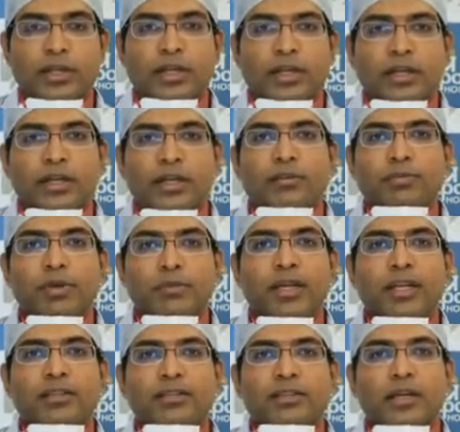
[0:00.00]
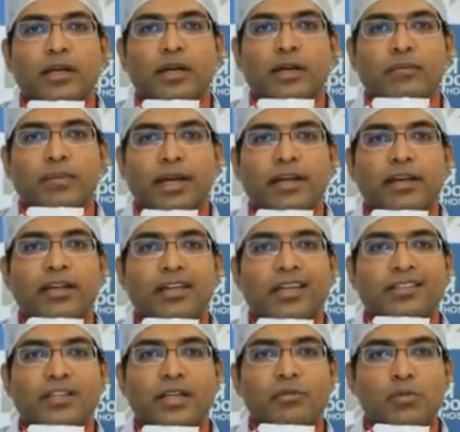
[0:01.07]
In females, migraine
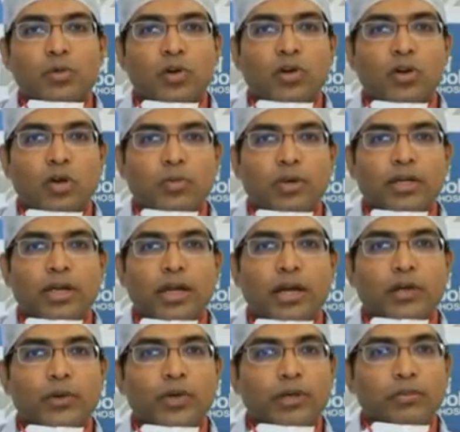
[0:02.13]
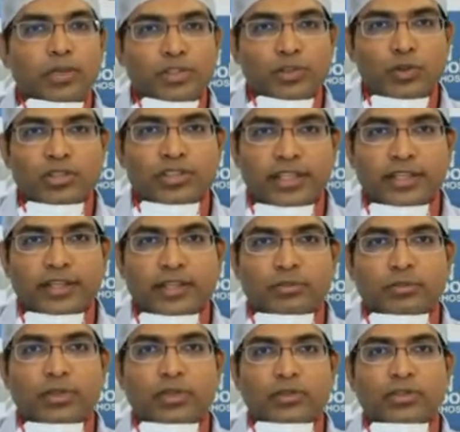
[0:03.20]
attacks are more common during menstrual cycle
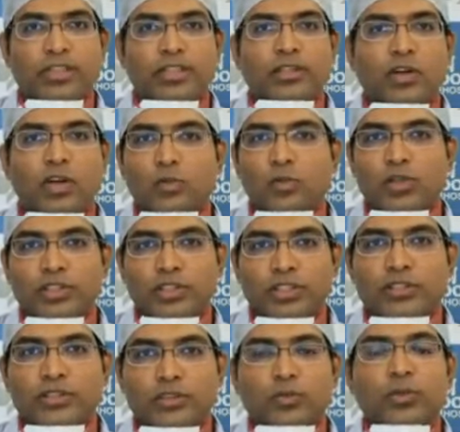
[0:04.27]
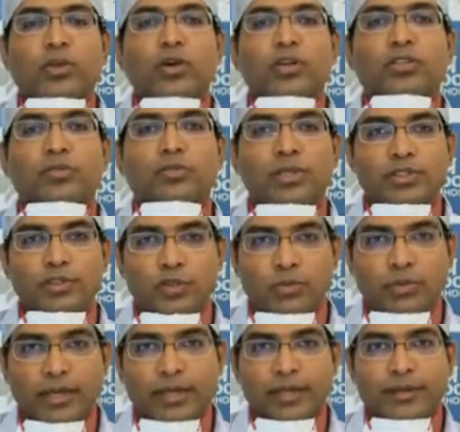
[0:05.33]
because there is hormonal change, so we call it menstrual
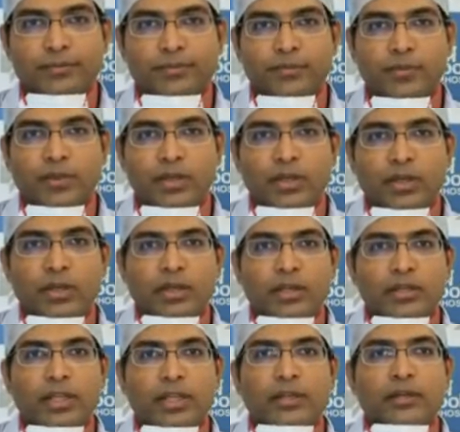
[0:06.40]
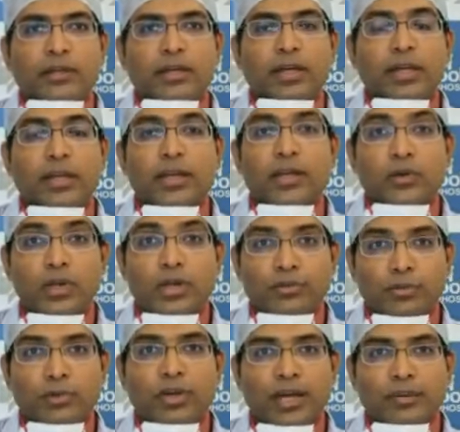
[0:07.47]
migraine. Then irregular
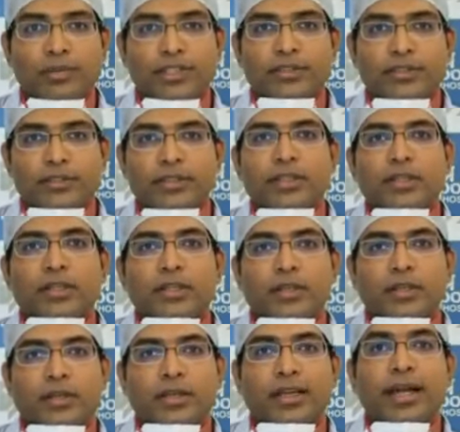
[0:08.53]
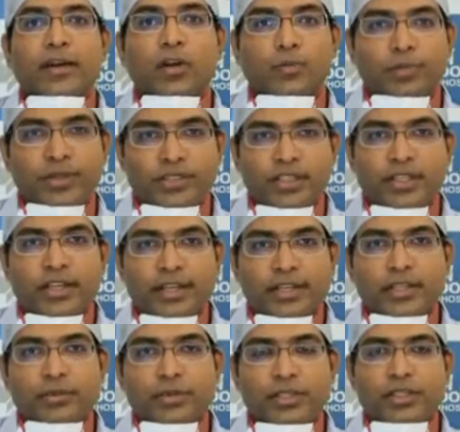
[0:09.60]
food habit, lack of physical
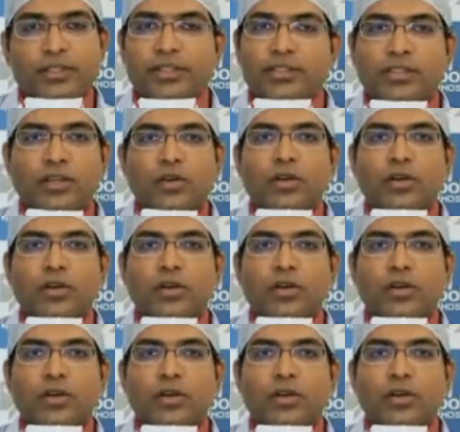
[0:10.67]
activity, these are all